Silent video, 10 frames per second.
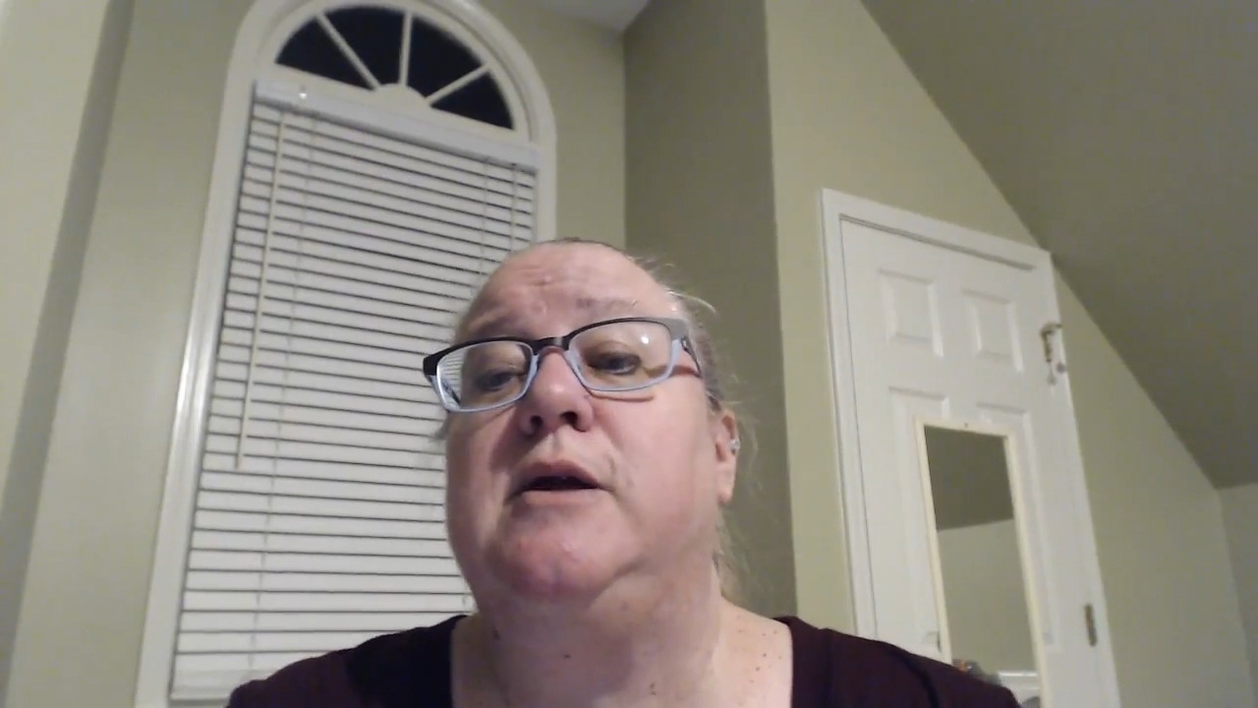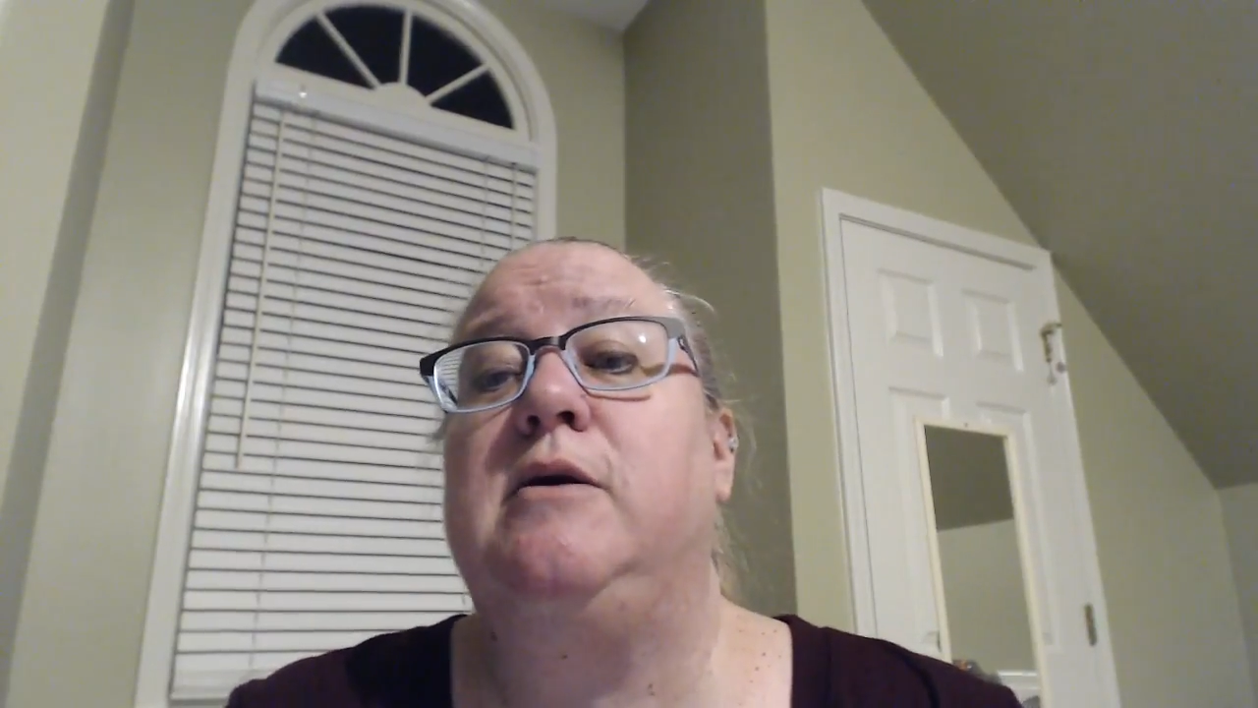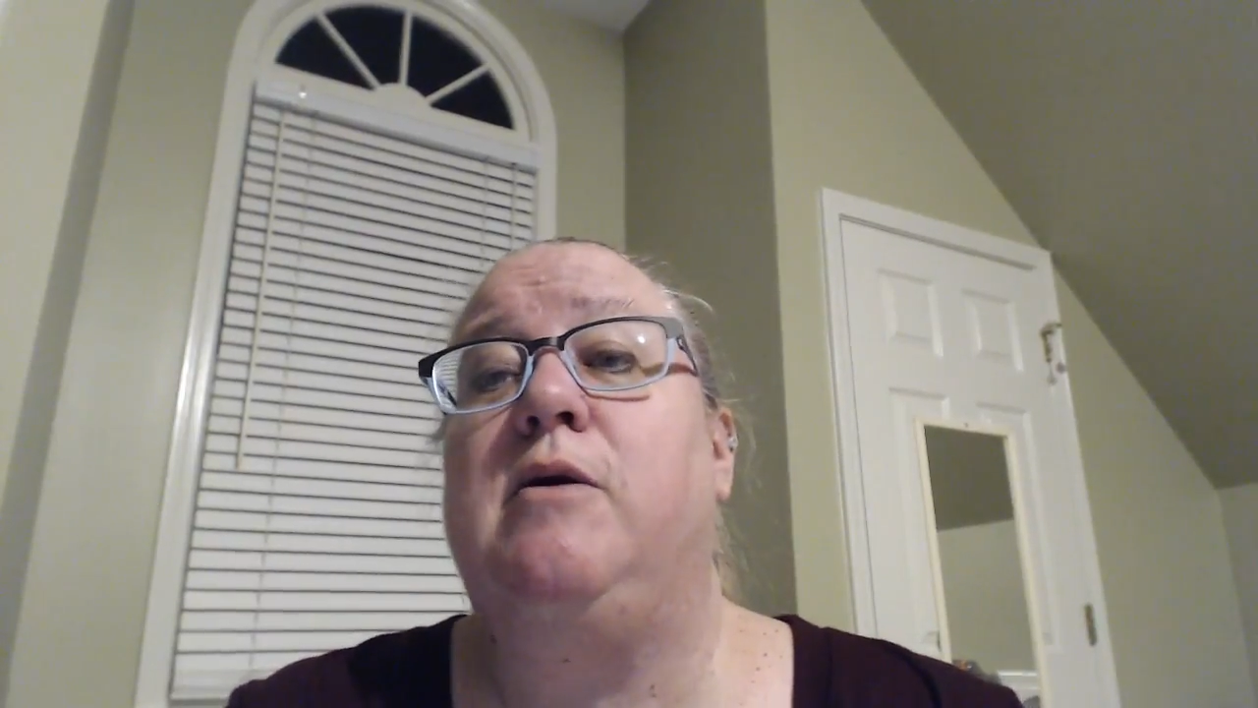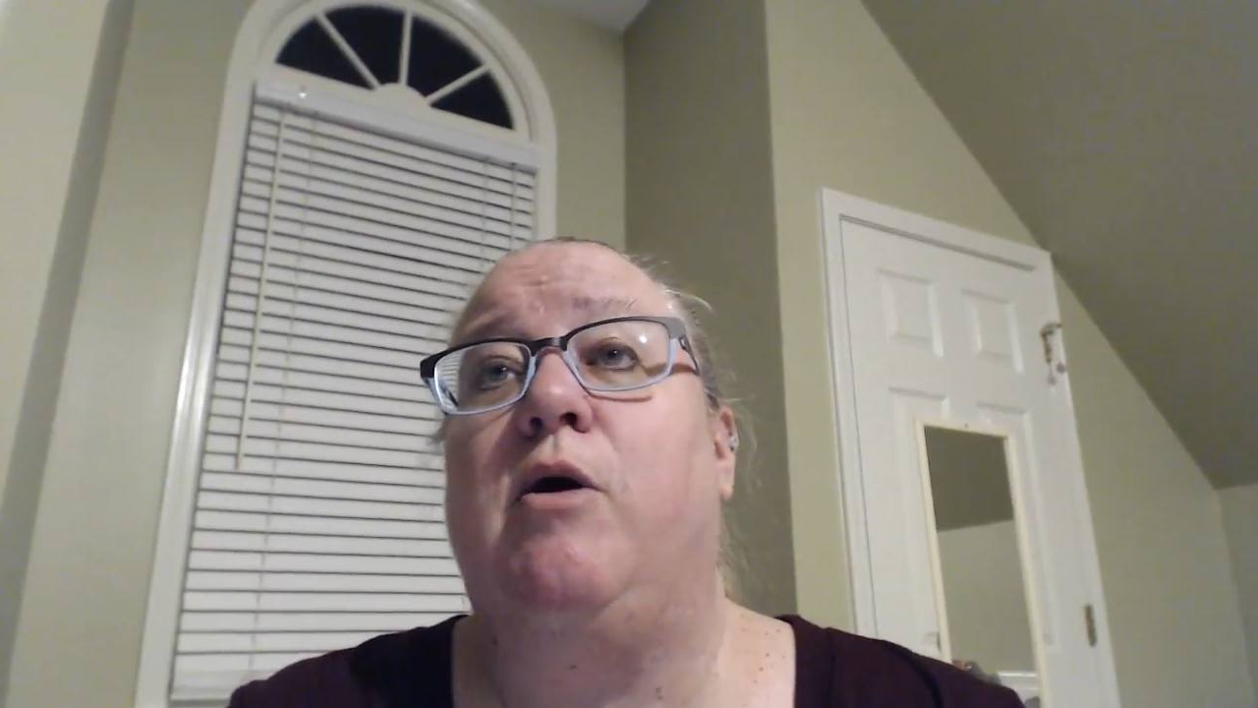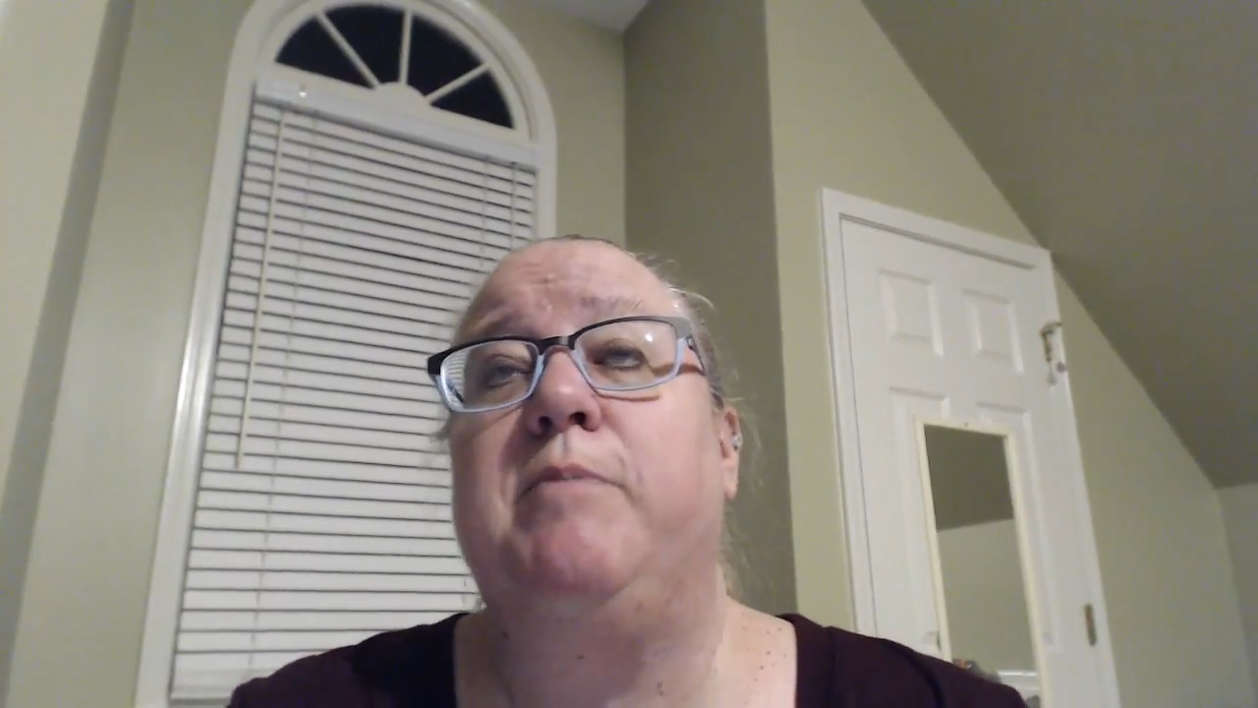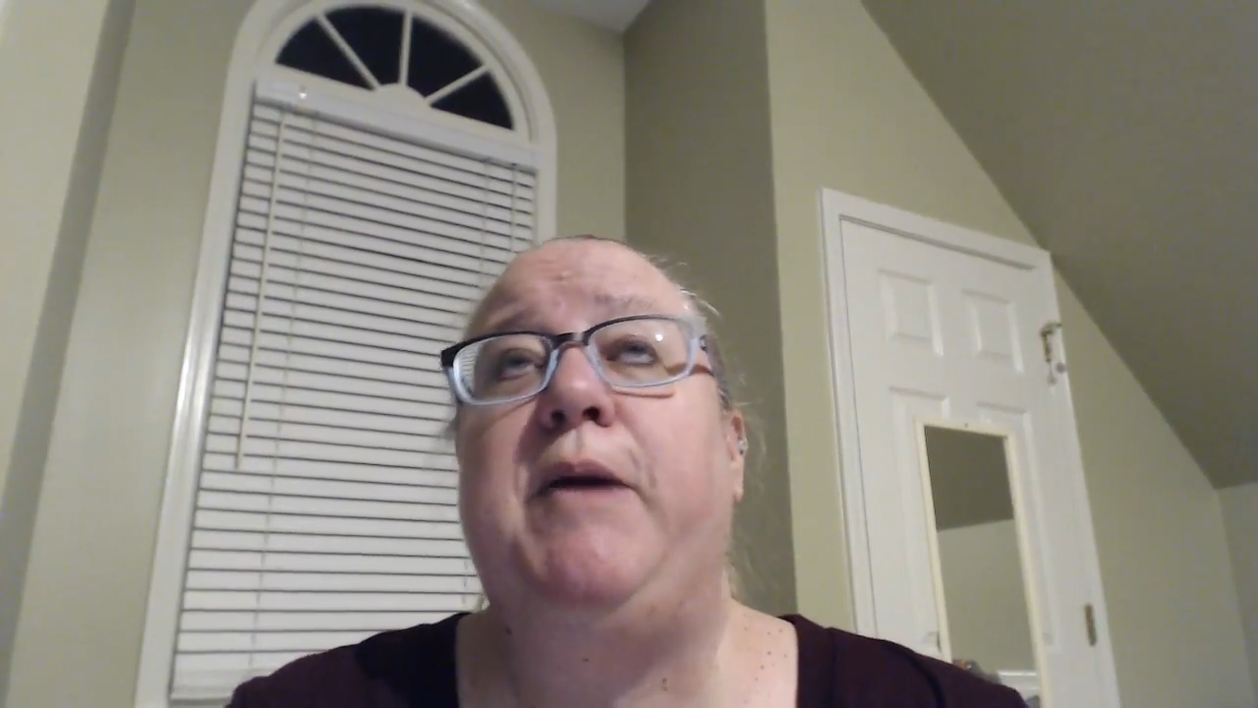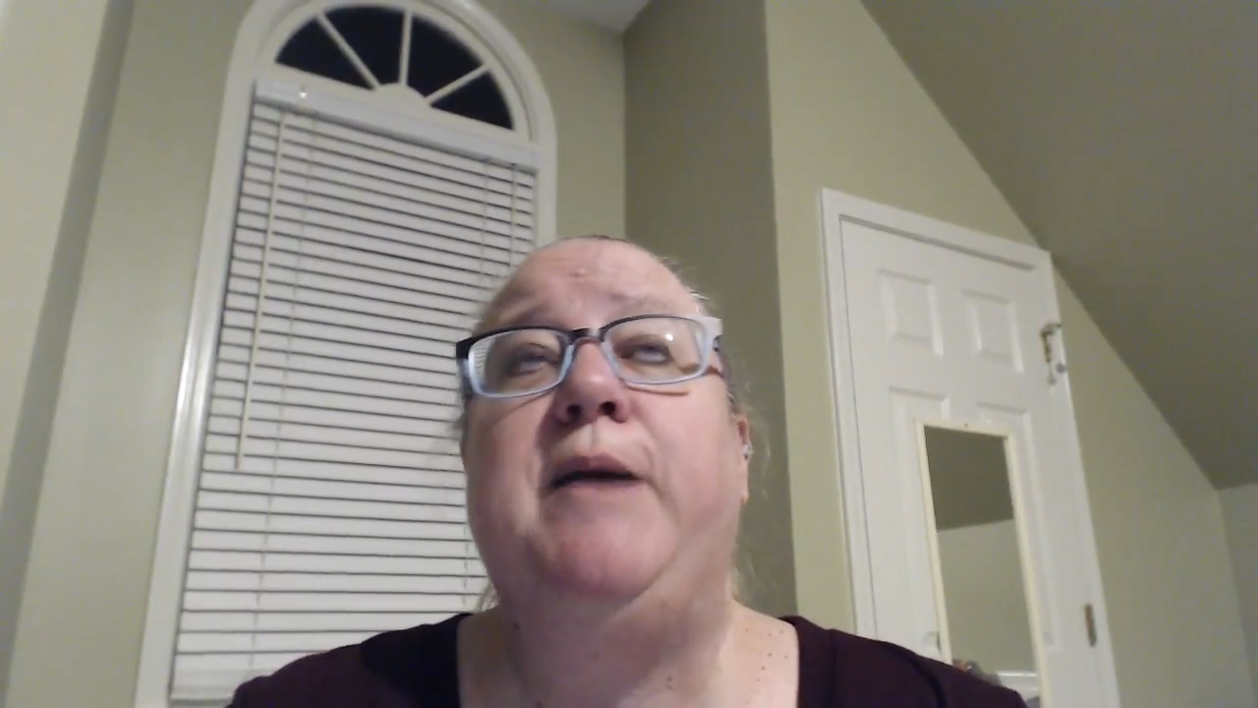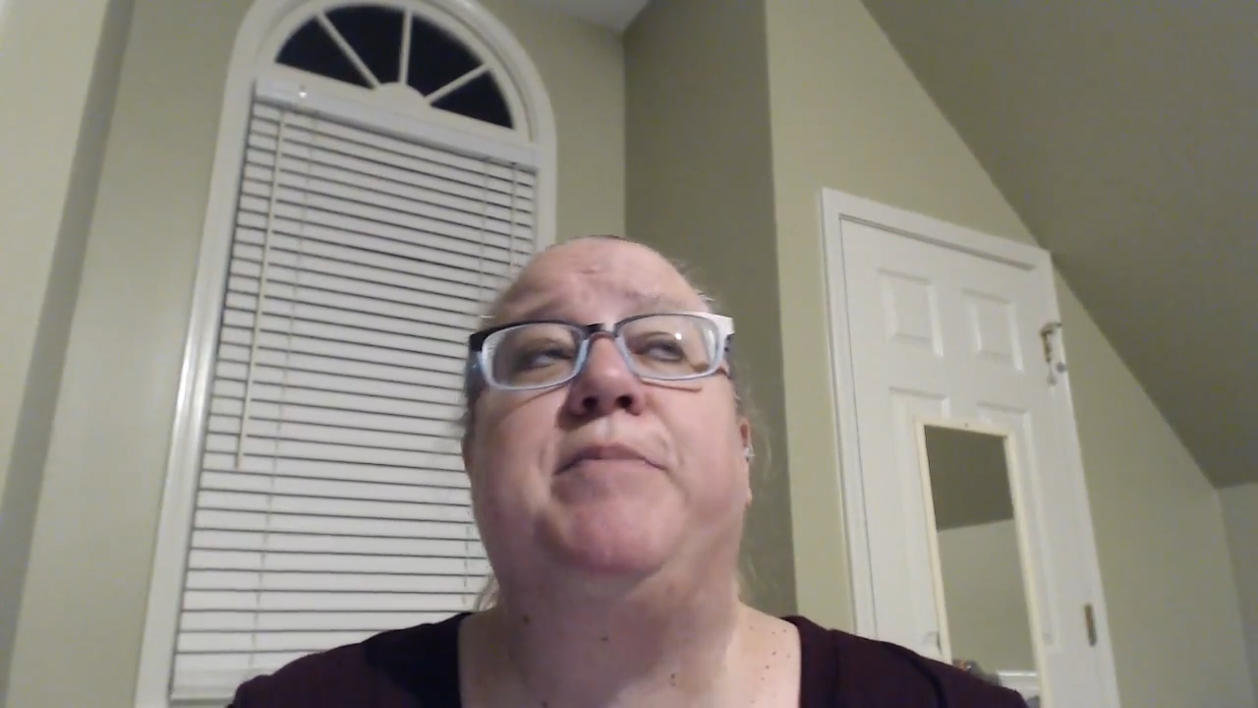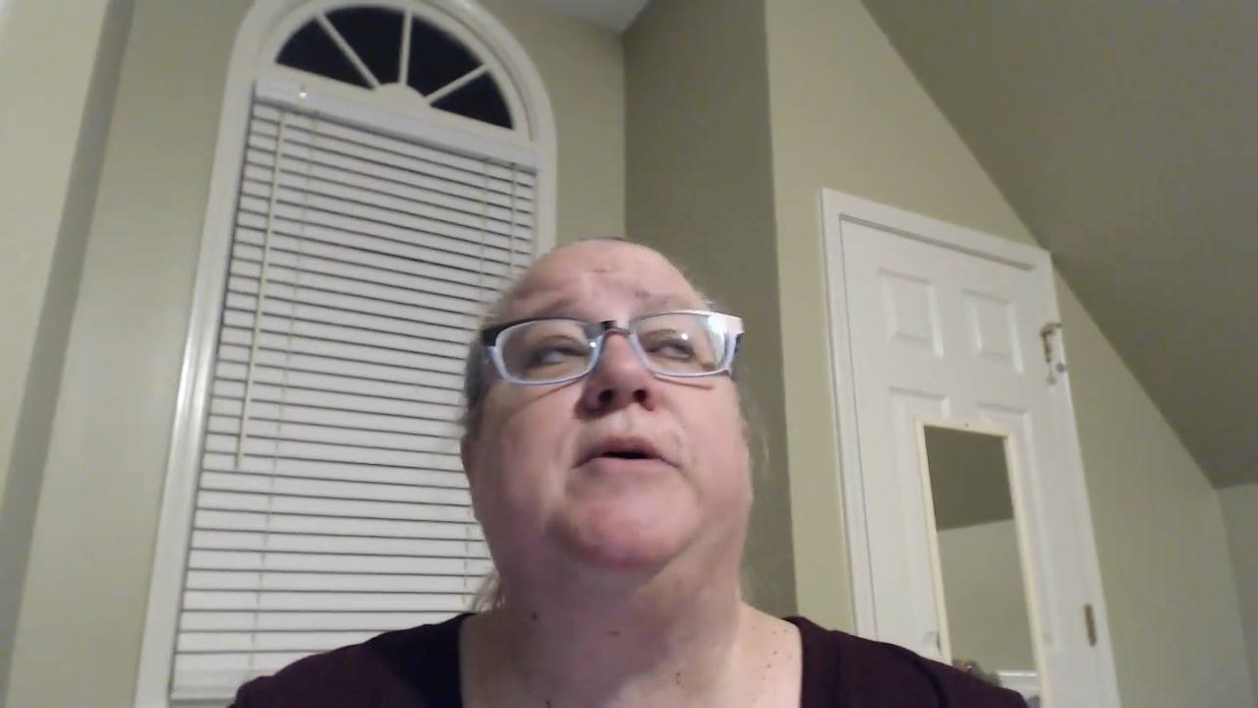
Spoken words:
on paper.